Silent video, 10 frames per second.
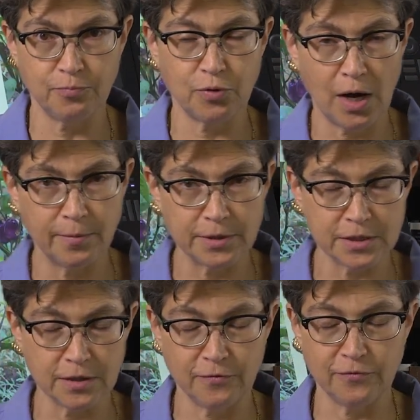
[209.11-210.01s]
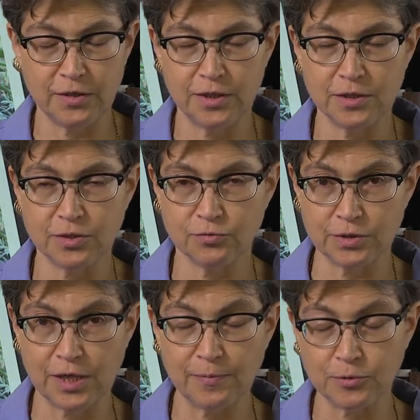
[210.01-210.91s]
promise of these
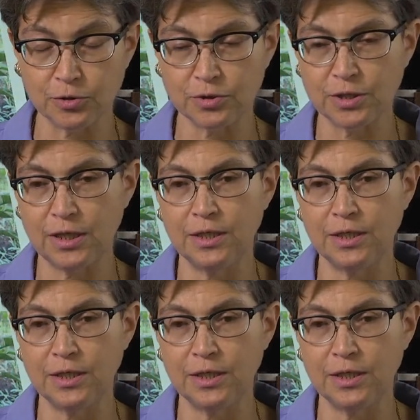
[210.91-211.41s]
receptors,